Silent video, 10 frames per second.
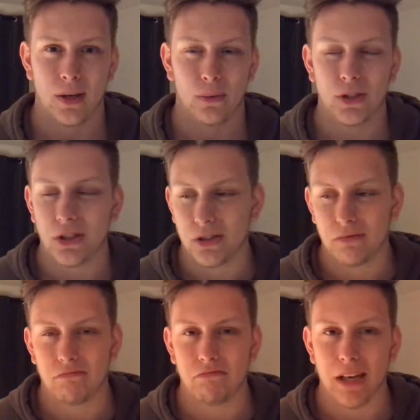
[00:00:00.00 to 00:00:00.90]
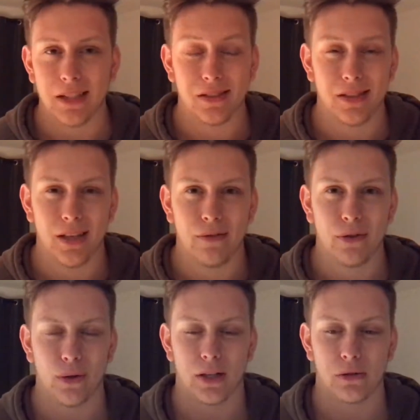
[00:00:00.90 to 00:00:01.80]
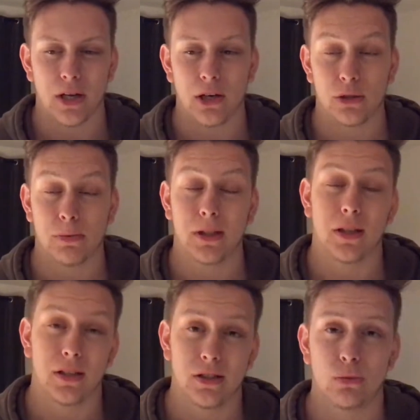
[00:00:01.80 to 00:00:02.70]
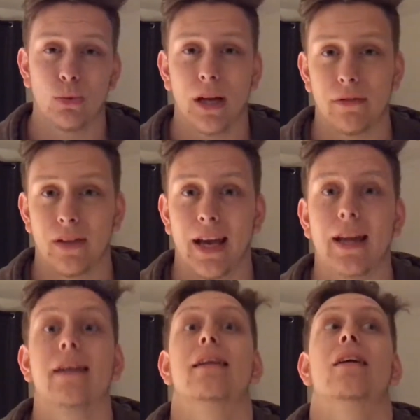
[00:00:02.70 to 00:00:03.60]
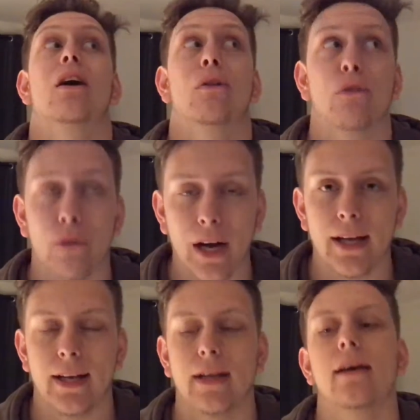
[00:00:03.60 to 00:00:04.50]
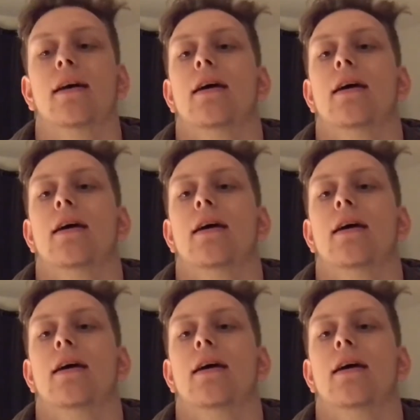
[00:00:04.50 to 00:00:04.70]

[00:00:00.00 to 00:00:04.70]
we just had to stay a few extra hours because we have to hand it in on Friday,